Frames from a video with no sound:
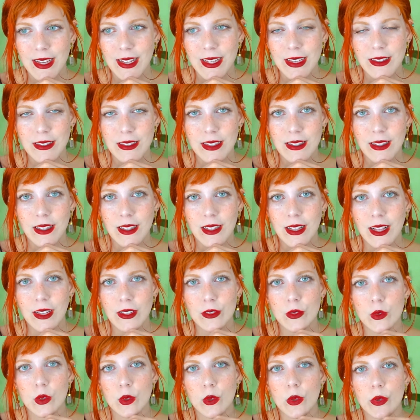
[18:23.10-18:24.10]
his
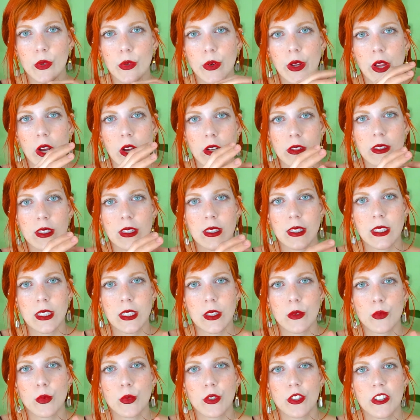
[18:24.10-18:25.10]
intellectual
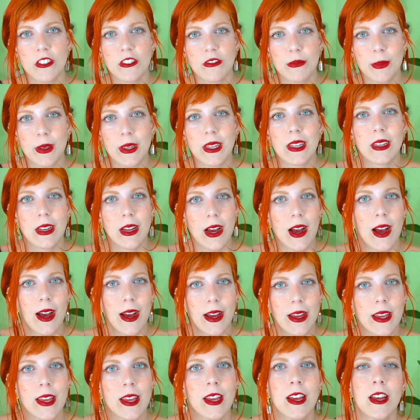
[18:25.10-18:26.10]
curiosity would have been
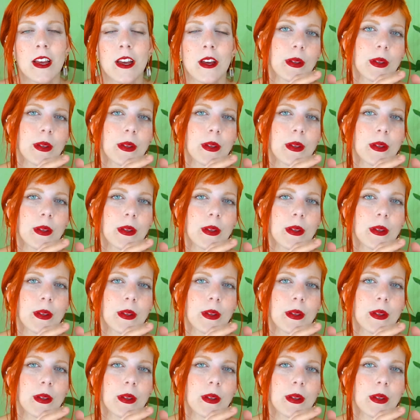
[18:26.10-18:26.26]
high